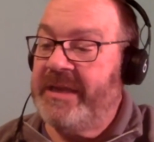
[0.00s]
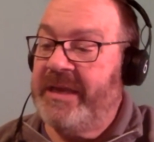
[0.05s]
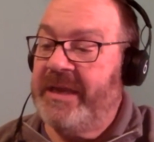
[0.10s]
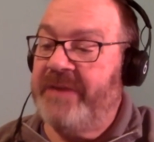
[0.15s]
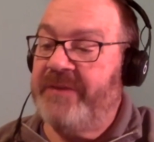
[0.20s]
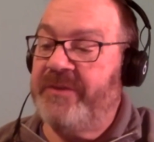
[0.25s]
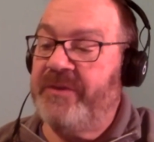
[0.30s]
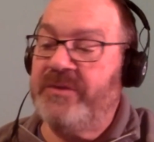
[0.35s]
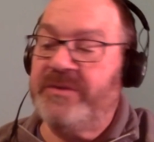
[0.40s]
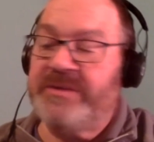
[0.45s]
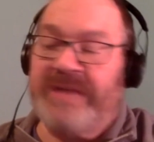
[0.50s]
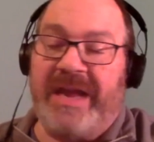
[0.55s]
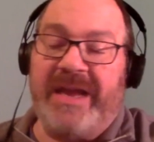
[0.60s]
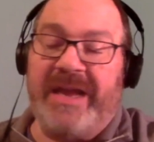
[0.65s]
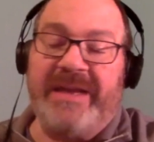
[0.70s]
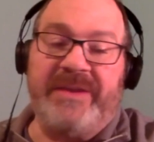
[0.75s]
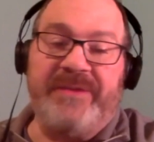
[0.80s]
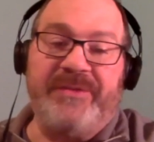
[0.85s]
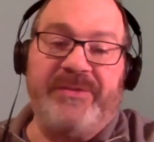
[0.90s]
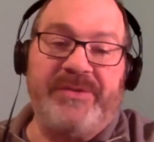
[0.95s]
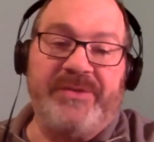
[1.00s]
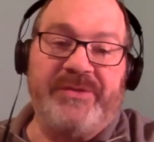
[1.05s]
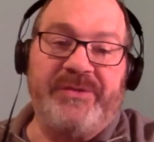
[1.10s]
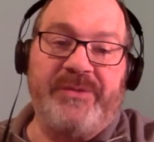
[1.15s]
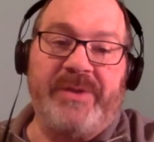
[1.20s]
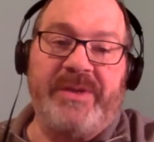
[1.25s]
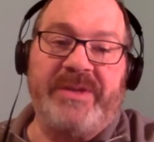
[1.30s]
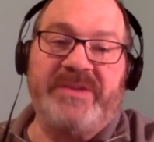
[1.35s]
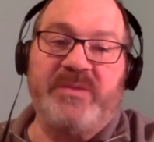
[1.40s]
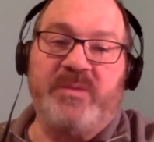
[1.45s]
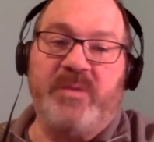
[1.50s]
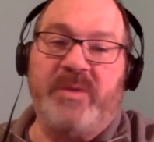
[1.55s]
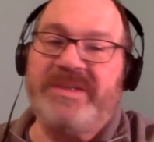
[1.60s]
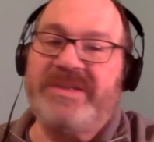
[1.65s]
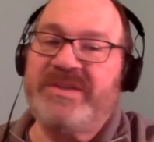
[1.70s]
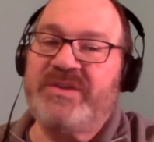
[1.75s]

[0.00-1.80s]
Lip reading: and those high interest rates, what does